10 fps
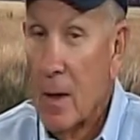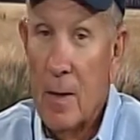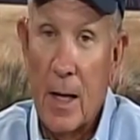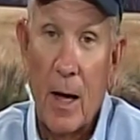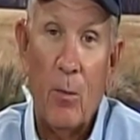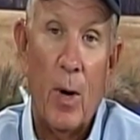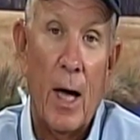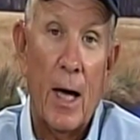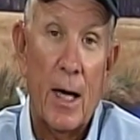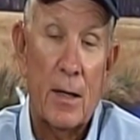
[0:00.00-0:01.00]
that I
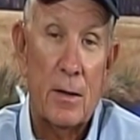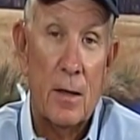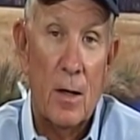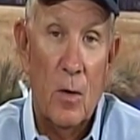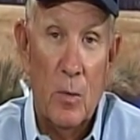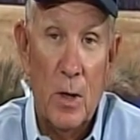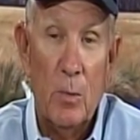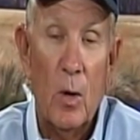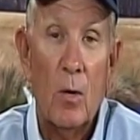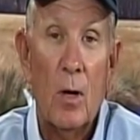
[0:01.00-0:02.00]
buy at Home
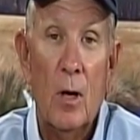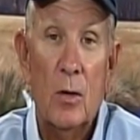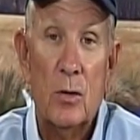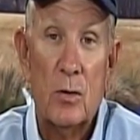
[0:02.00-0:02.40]
Depot or Lowe's